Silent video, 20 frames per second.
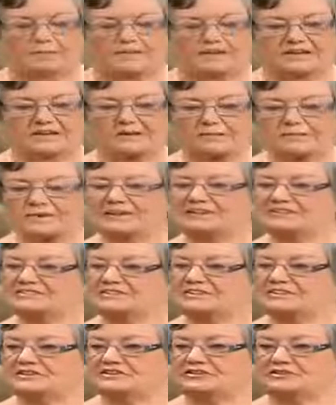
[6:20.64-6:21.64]

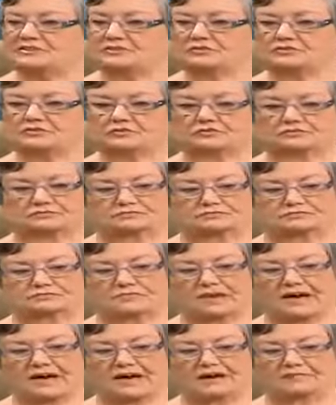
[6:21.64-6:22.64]
inability to
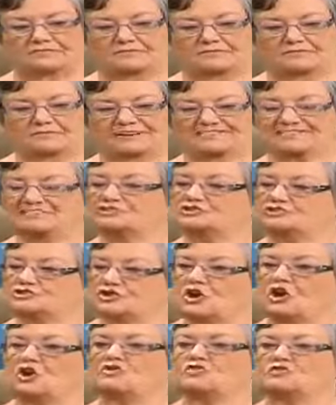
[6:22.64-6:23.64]
have muscle
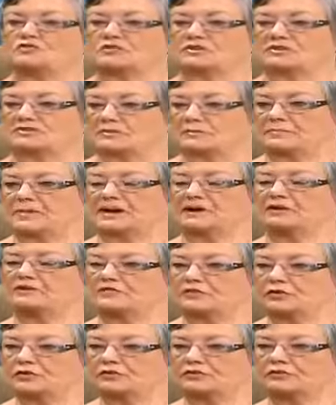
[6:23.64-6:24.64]
tone in the back
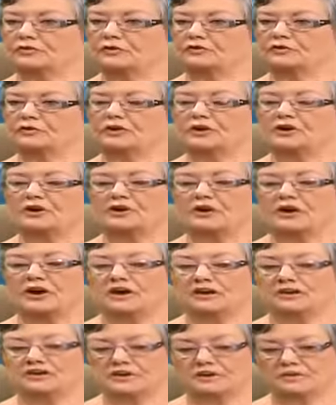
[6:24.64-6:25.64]
of your throat.
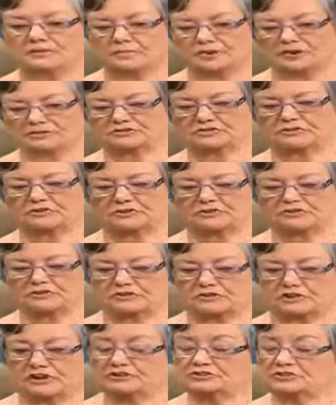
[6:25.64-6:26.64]
And in postural
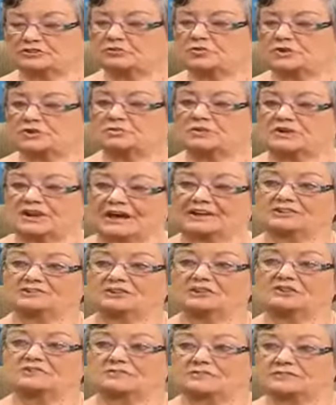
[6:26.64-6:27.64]
integration, we would
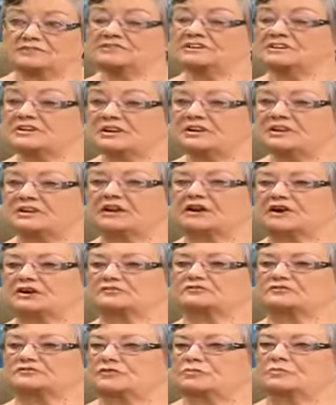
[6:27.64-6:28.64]
actually physically
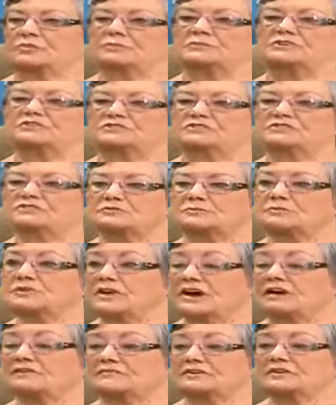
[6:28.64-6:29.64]
ask for permission to
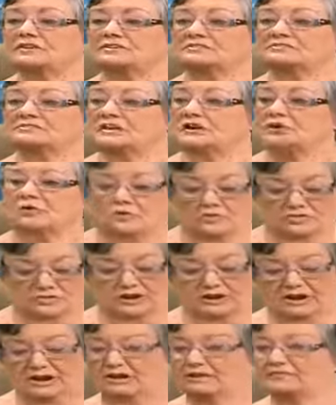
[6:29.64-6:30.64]
put our fingers, with a
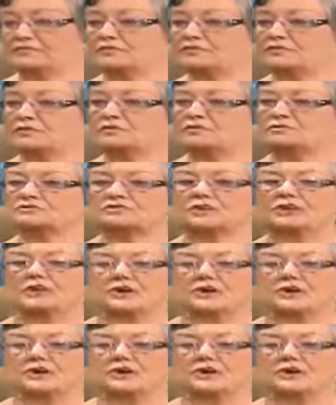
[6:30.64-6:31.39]
glove of course,